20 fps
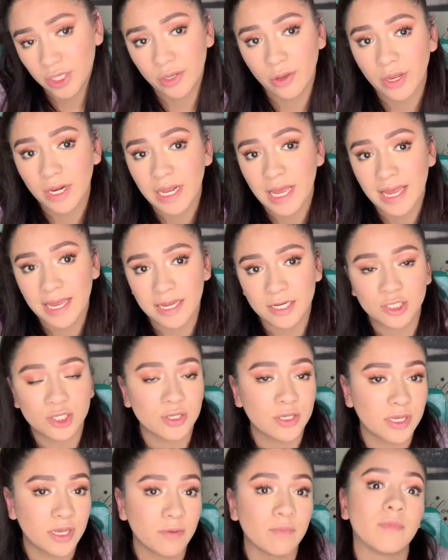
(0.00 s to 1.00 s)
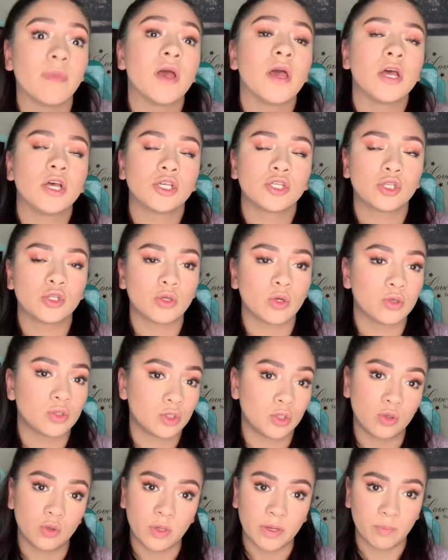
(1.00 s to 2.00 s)
I actually am so
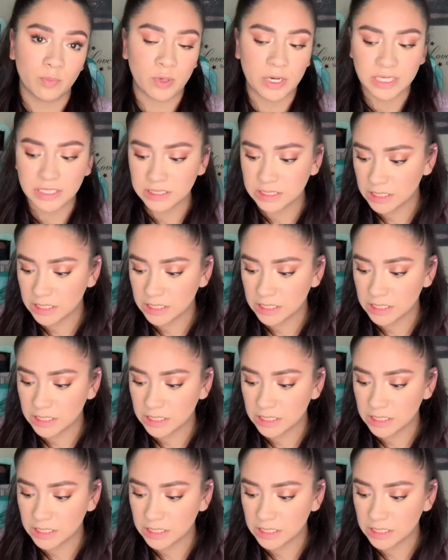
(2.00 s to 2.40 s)
impressed,